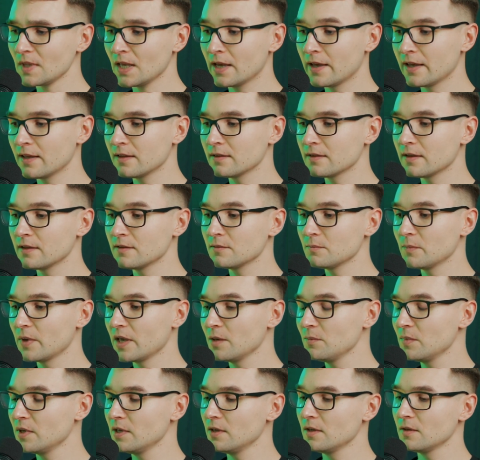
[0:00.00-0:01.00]
And
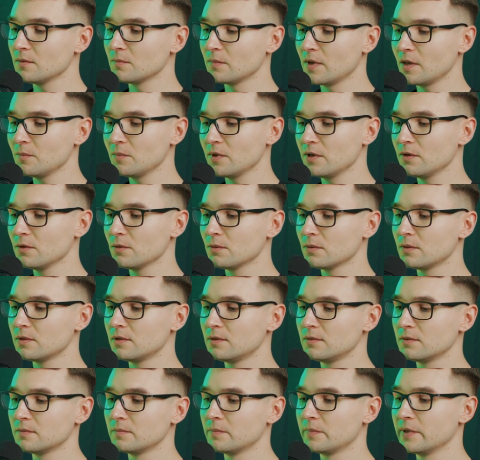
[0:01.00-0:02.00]
maybe you
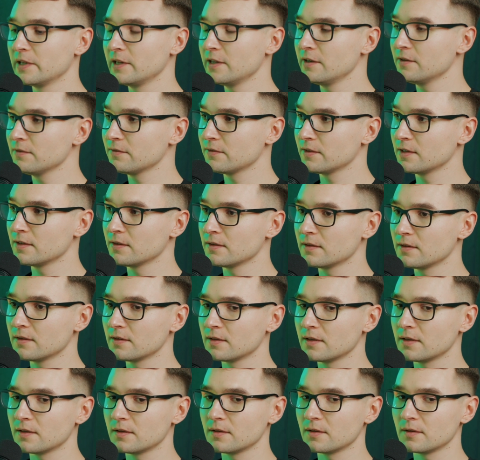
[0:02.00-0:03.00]
will believe
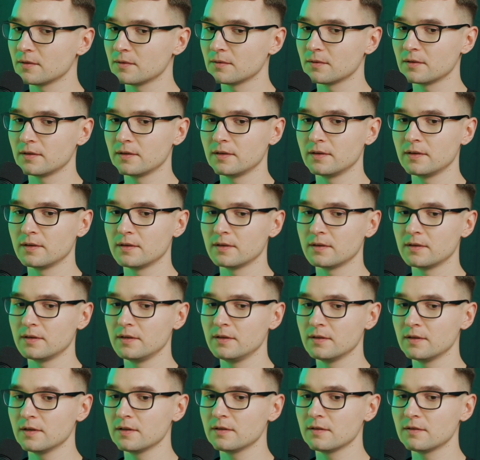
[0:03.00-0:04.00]
in
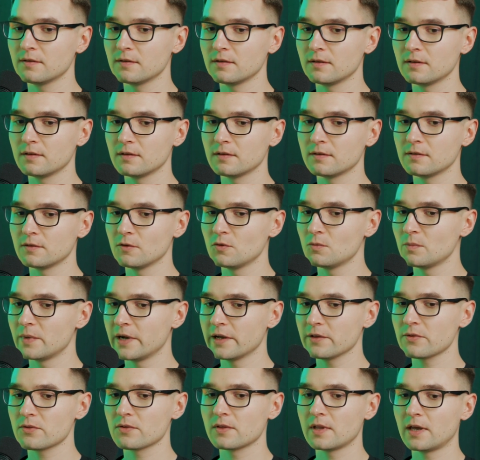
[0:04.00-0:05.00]
it so
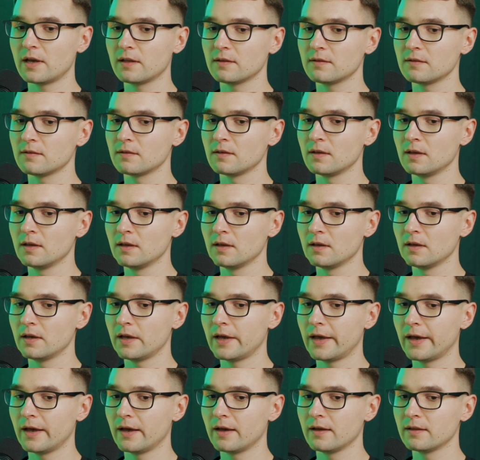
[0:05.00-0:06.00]
much that
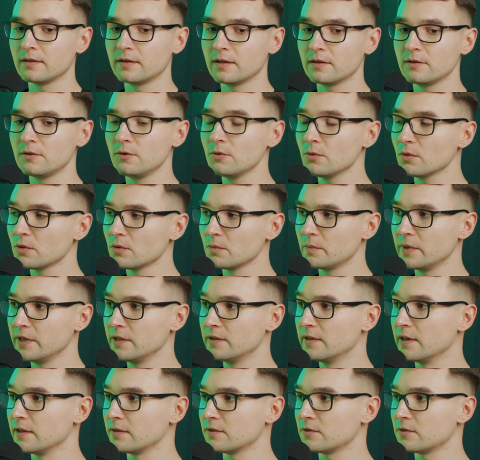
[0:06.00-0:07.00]
you will be the